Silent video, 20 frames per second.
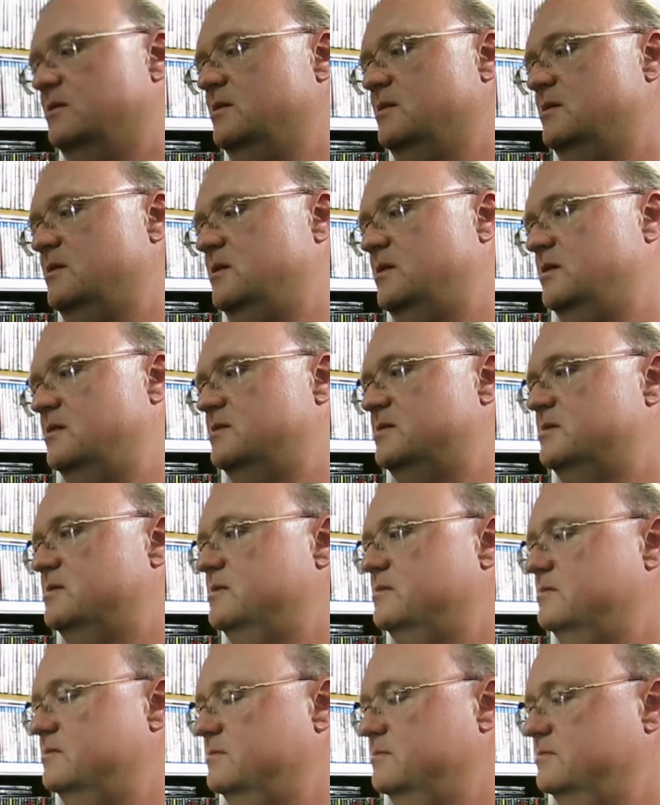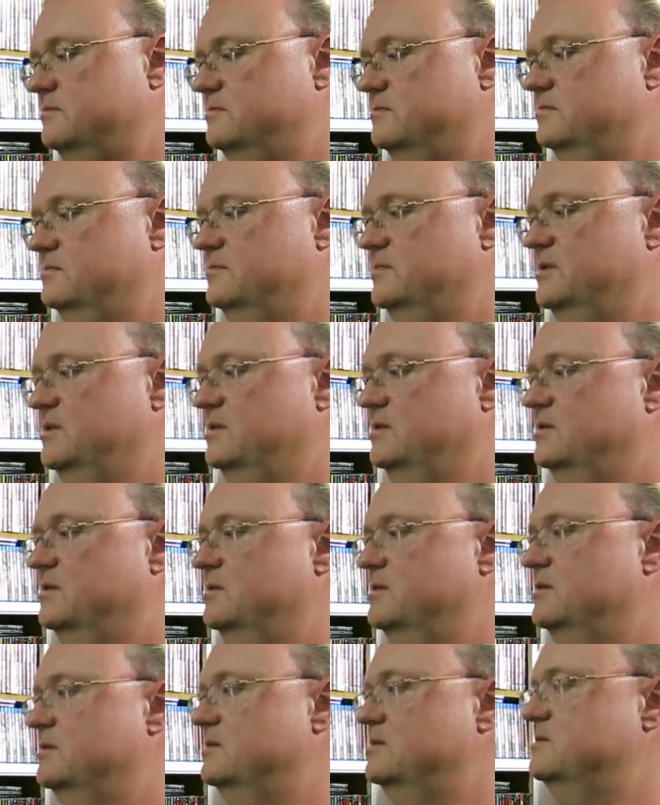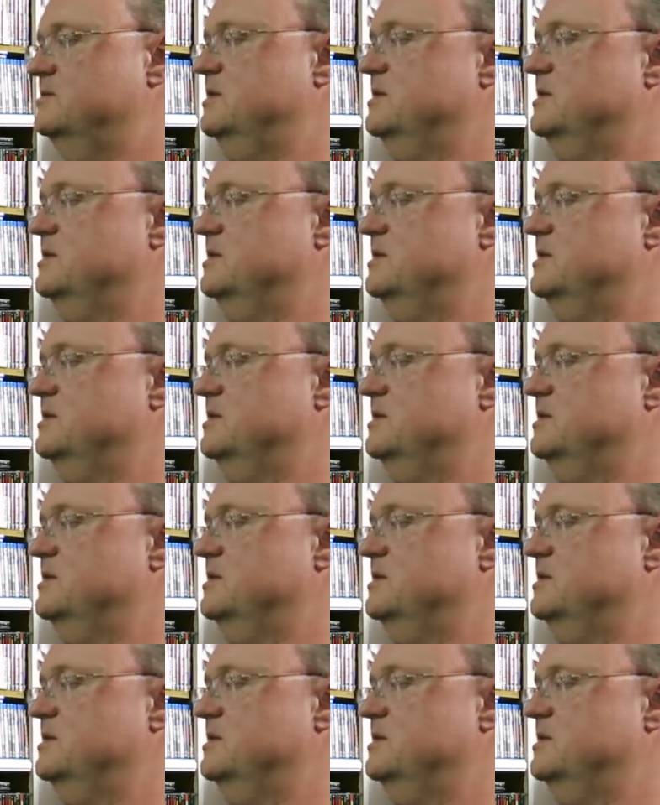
And